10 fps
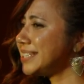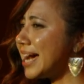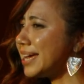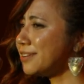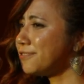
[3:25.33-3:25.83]

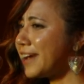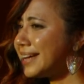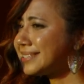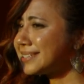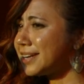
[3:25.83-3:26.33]
dying
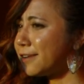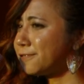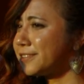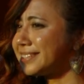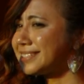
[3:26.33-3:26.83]
fast enough
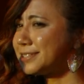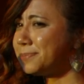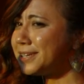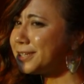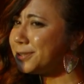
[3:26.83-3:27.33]
for this to
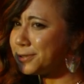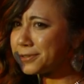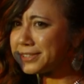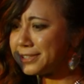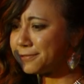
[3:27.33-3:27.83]
be a
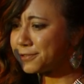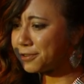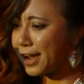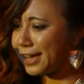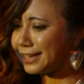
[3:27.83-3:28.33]
lucrative
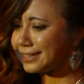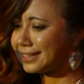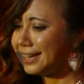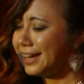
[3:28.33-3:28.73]
trade.